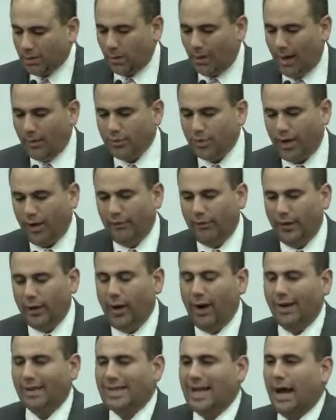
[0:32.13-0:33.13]
So what I'm trying to
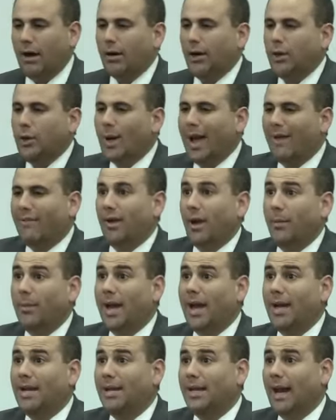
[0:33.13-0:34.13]
figure out is how can you have an
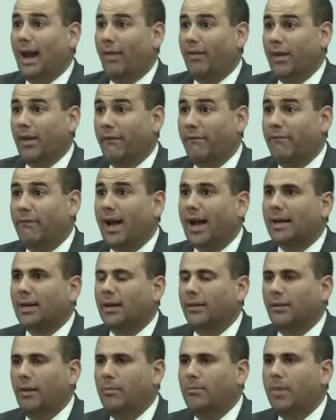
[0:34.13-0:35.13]
opinion on the effect
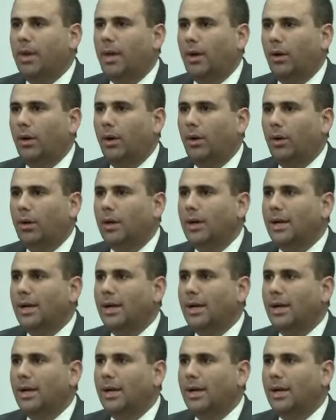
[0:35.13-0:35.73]
of a bill,